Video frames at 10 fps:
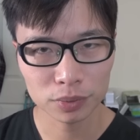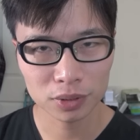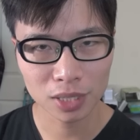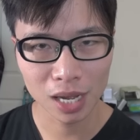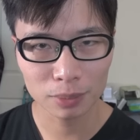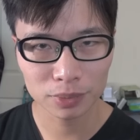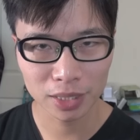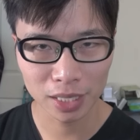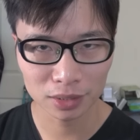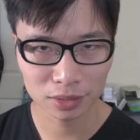time
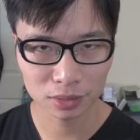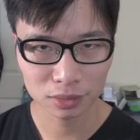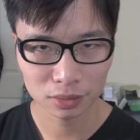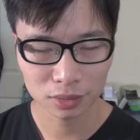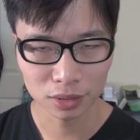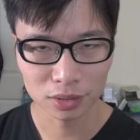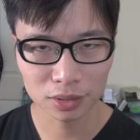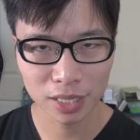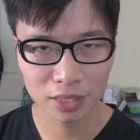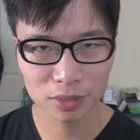test, is
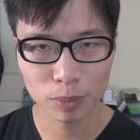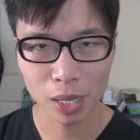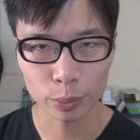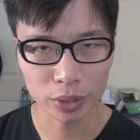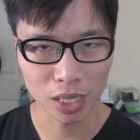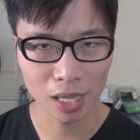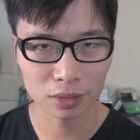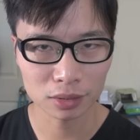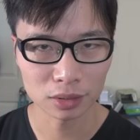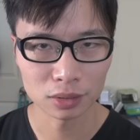test by
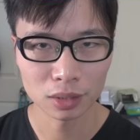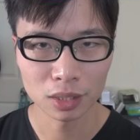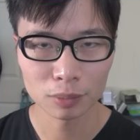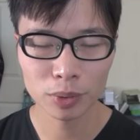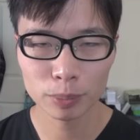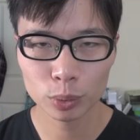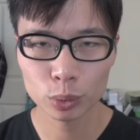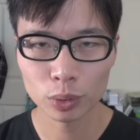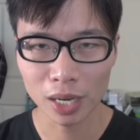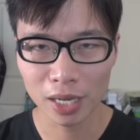reality. People
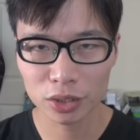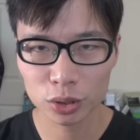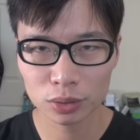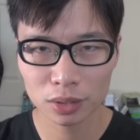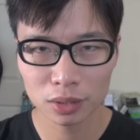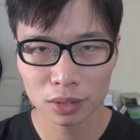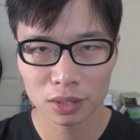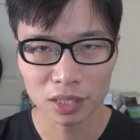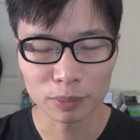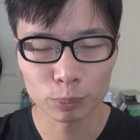who
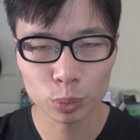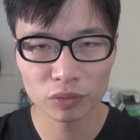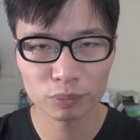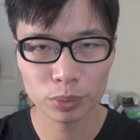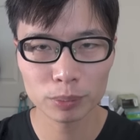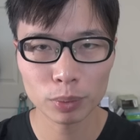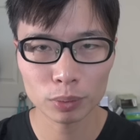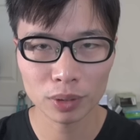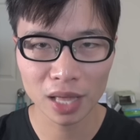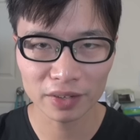actually improve
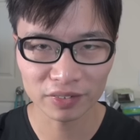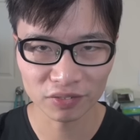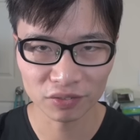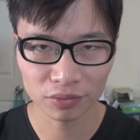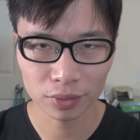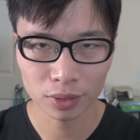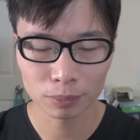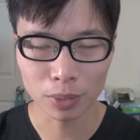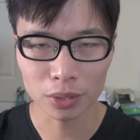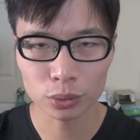people's life
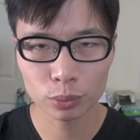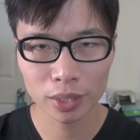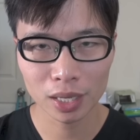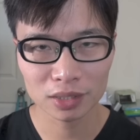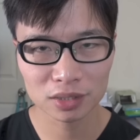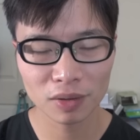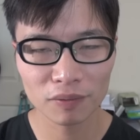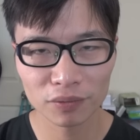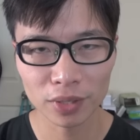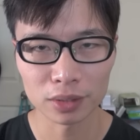by doing
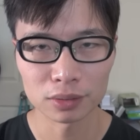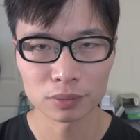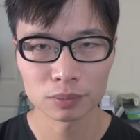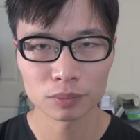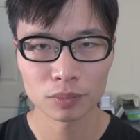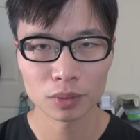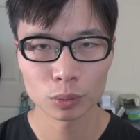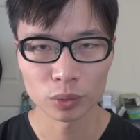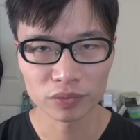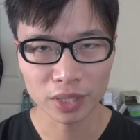something
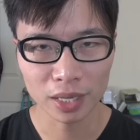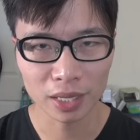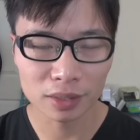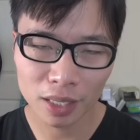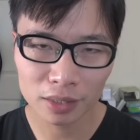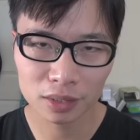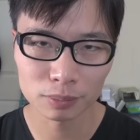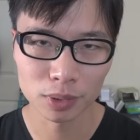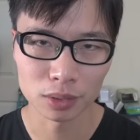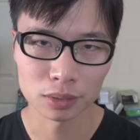with their
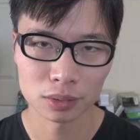enlightenment,